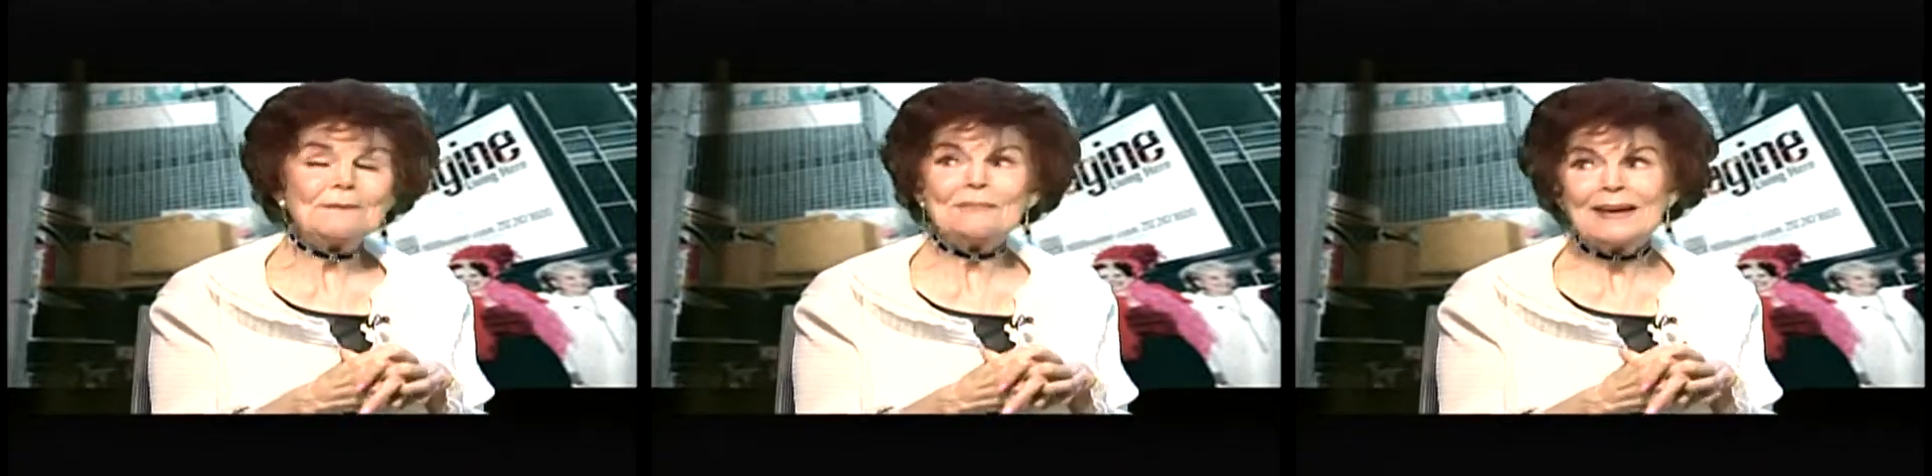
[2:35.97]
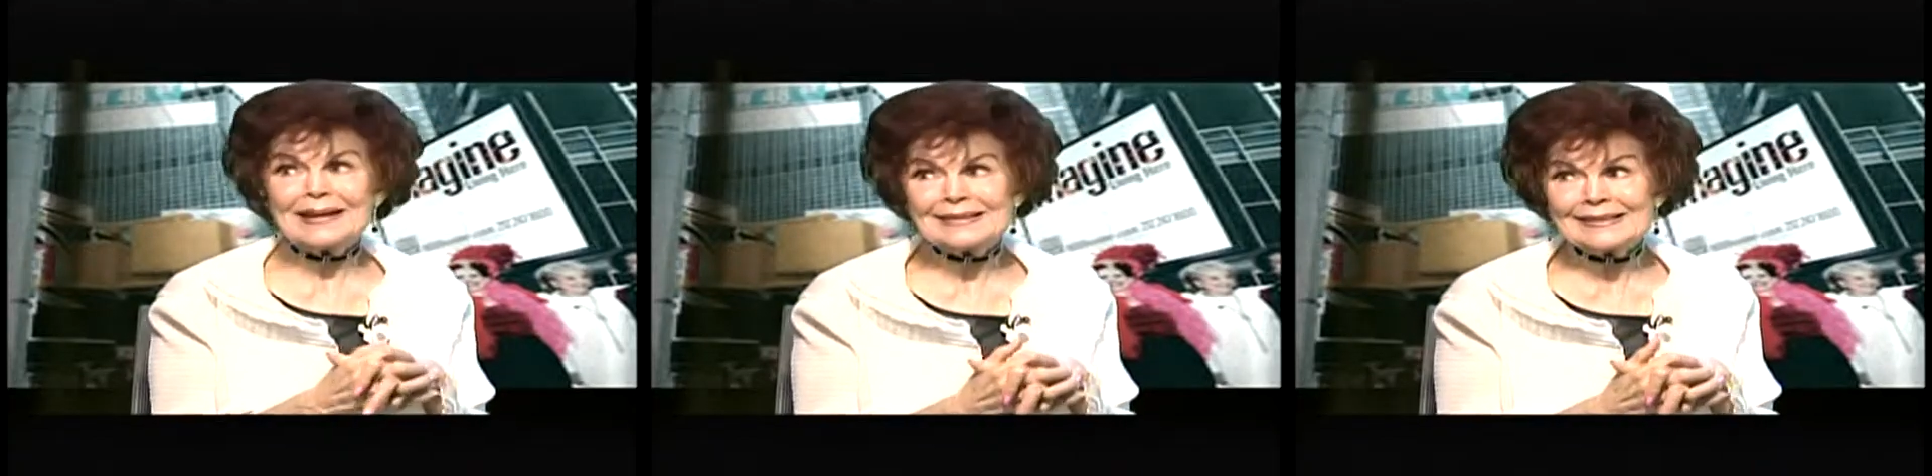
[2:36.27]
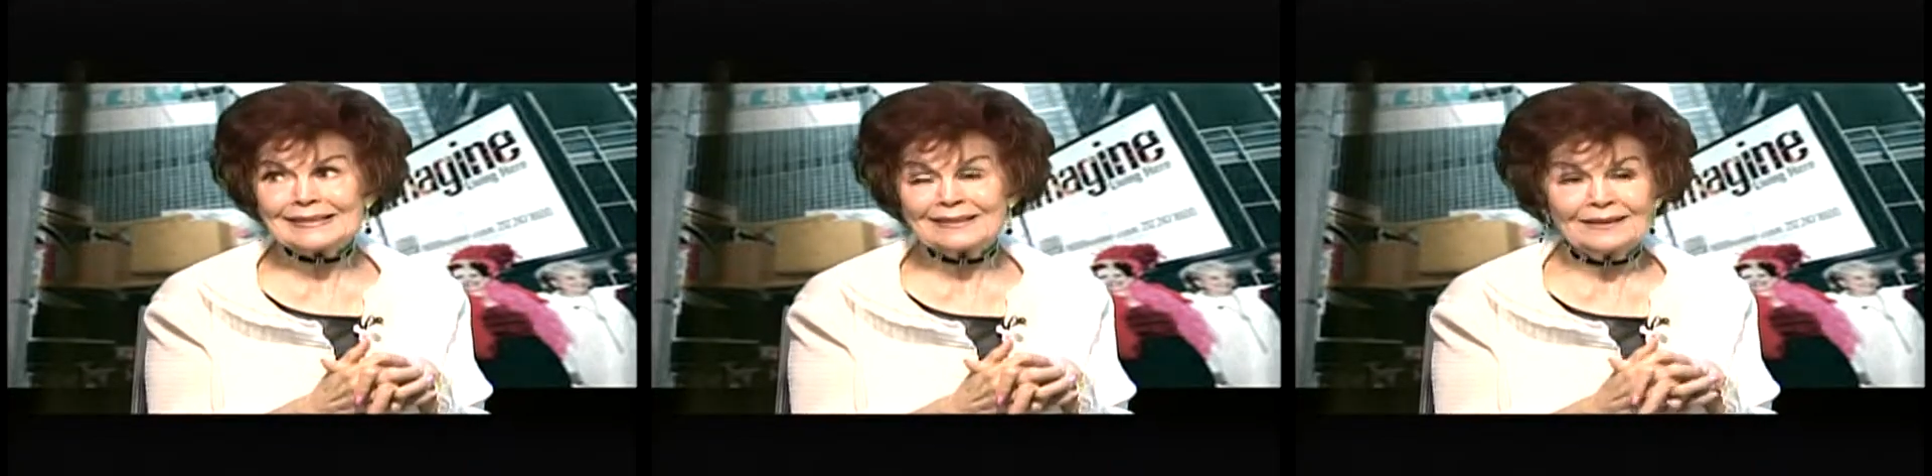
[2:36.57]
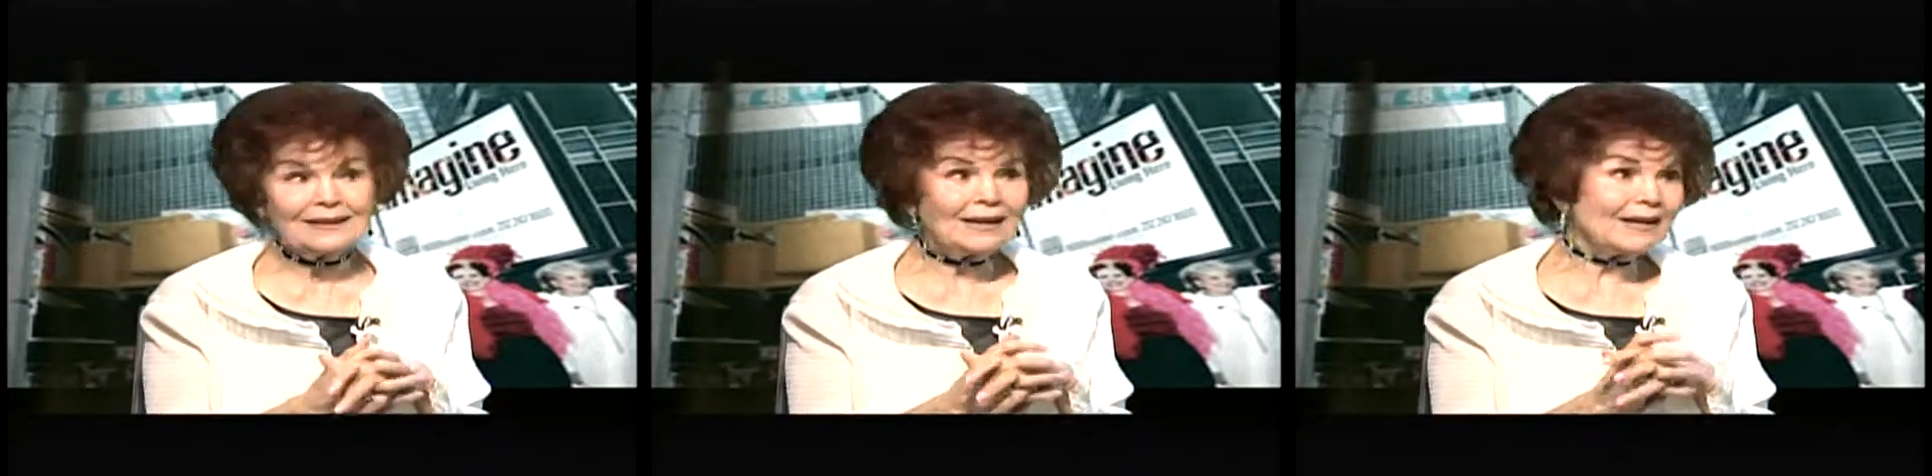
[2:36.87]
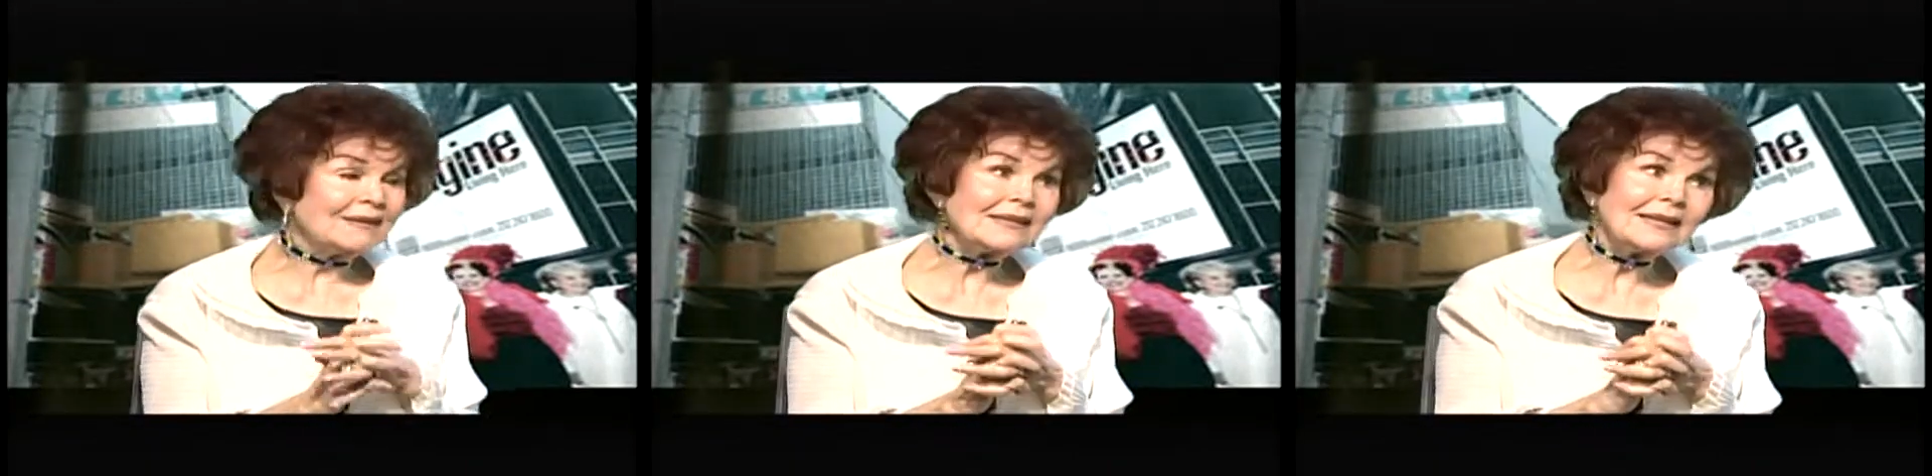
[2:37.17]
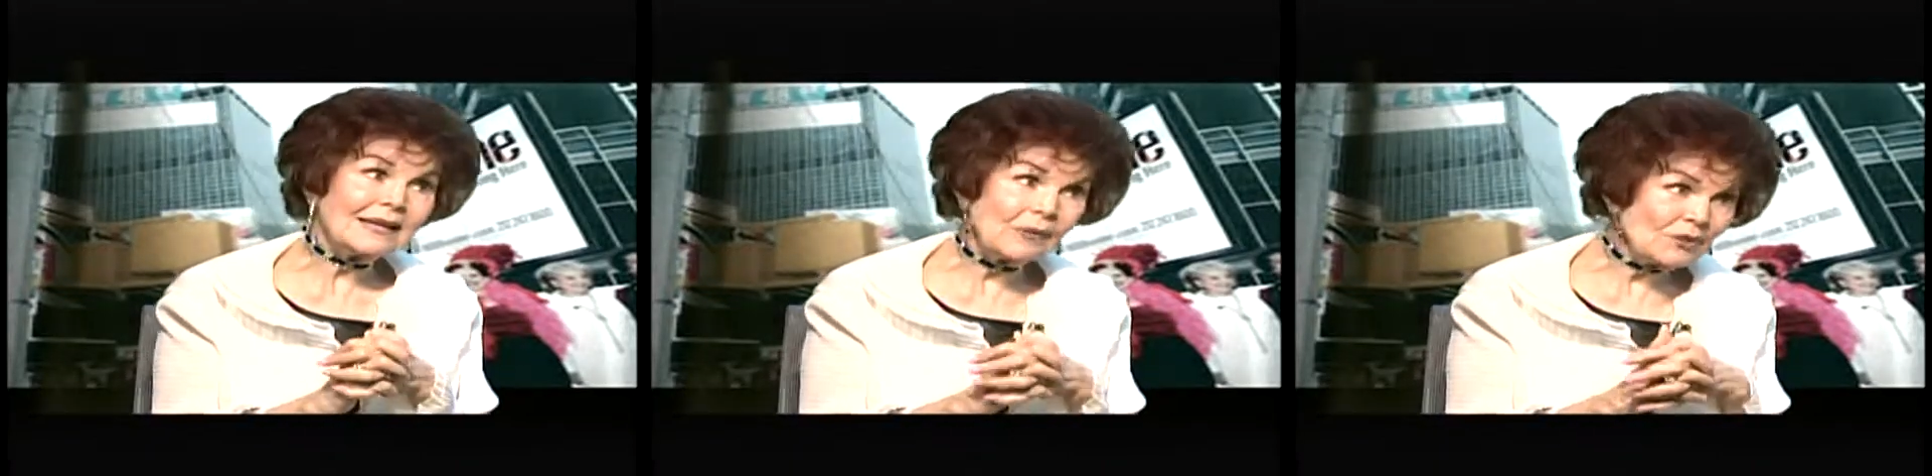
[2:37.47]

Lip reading: Basically, I think I